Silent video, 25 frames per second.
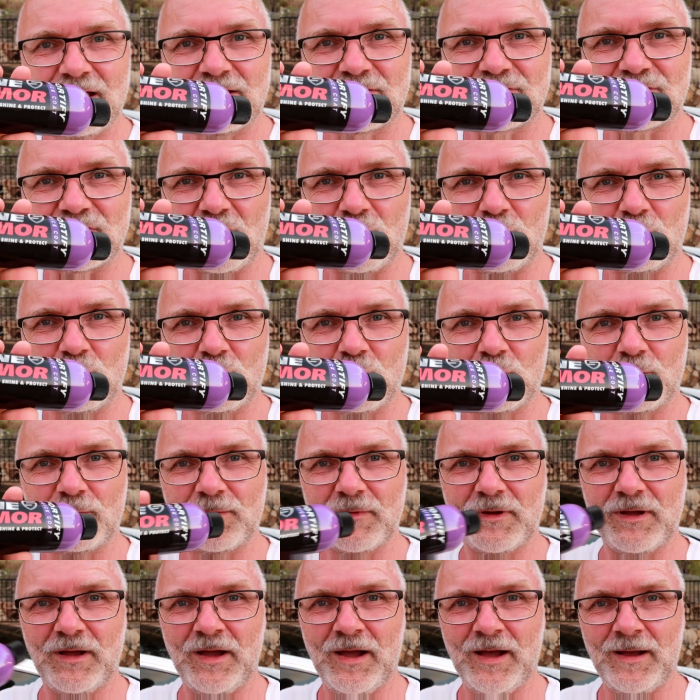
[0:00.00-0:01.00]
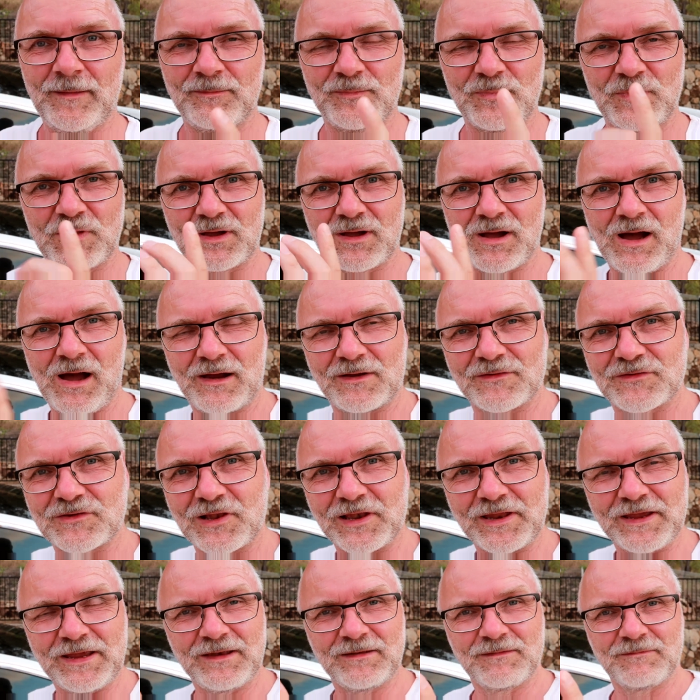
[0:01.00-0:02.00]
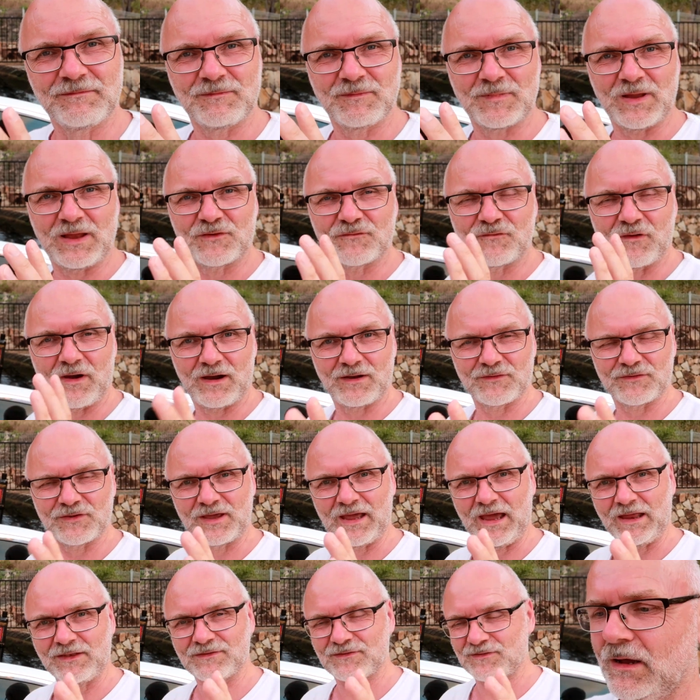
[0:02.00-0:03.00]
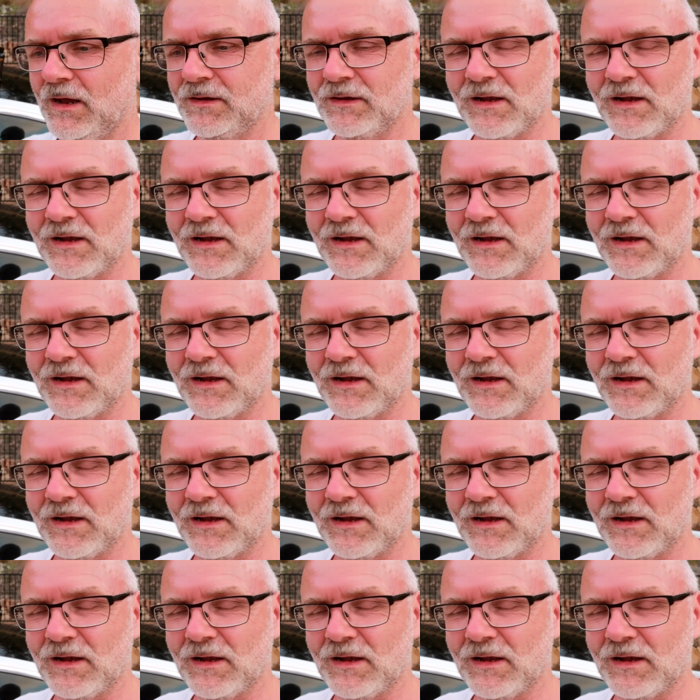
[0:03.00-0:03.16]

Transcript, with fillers: so um, the car is clean as far as it gets